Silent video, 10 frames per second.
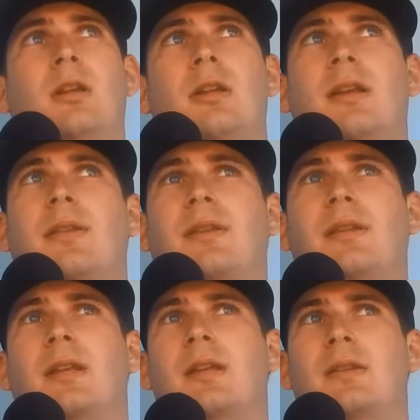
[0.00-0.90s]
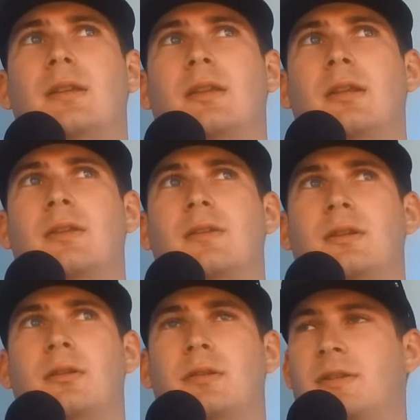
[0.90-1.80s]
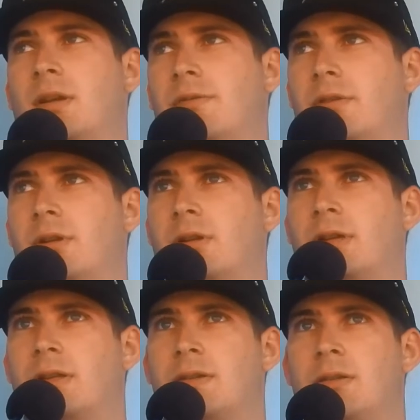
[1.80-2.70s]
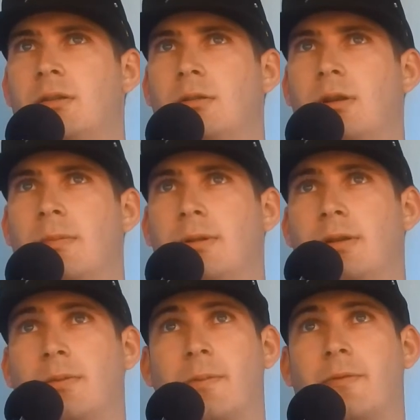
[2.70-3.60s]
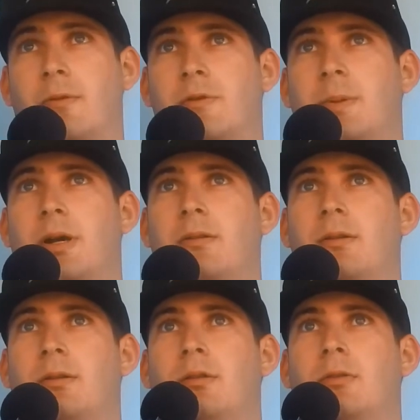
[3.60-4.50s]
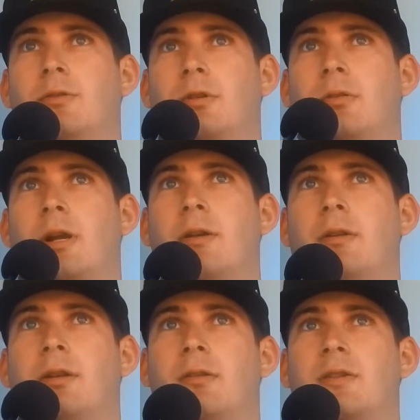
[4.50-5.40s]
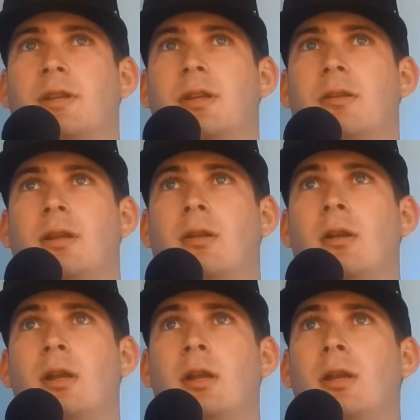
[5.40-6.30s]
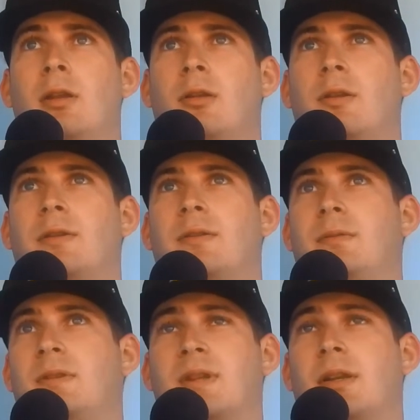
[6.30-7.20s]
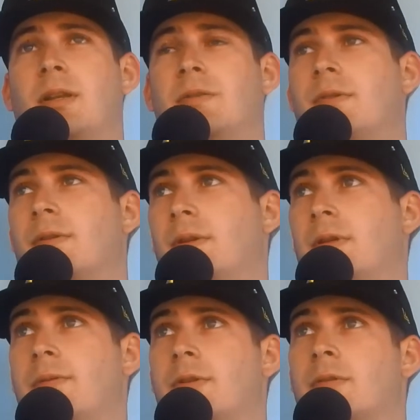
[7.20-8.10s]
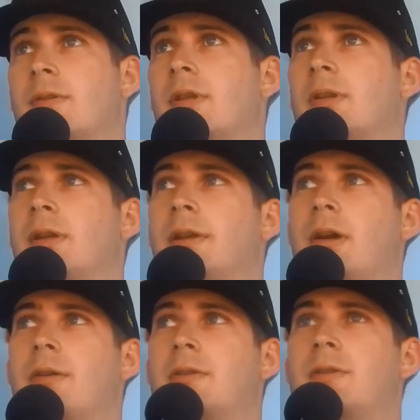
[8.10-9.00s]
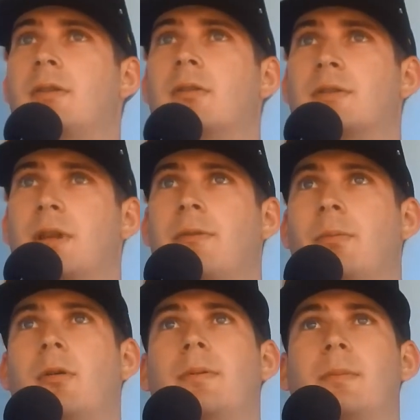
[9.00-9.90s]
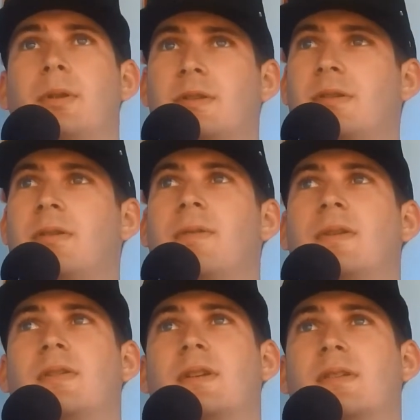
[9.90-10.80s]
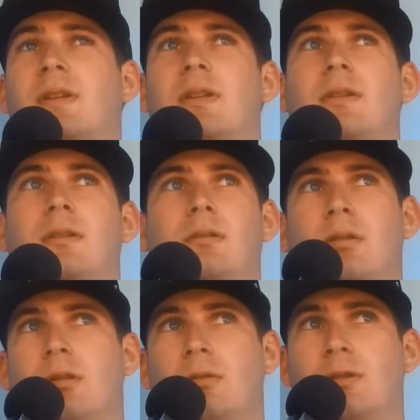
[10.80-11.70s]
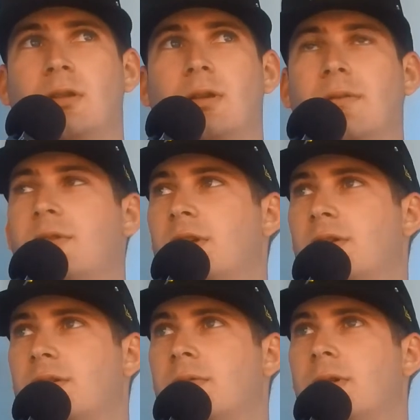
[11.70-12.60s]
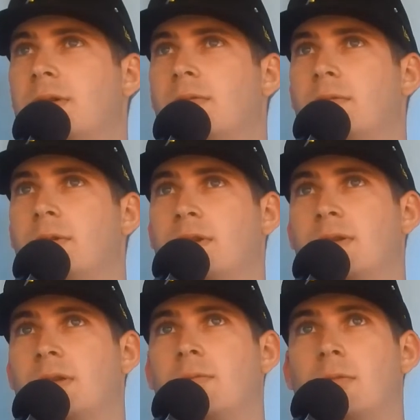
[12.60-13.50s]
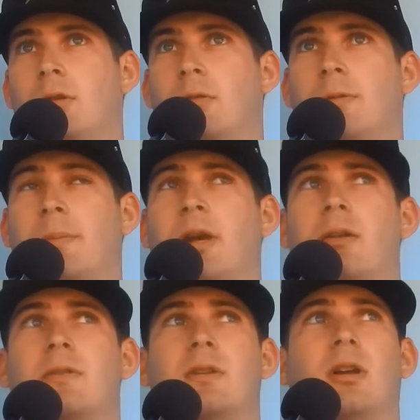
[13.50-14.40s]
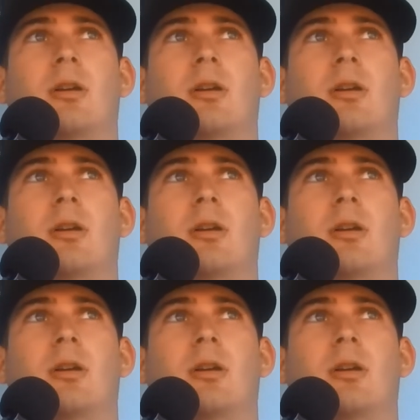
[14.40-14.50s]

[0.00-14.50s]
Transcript: And I think that is. I think it's, it's tough for young kids to, go up and give up a 4 spot and then, turn around and understand that, it's not an individual thing now. Now it's, save the bullpen, pitch to the 5th, 6th inning and, still give a chance to win with the team, with the batters.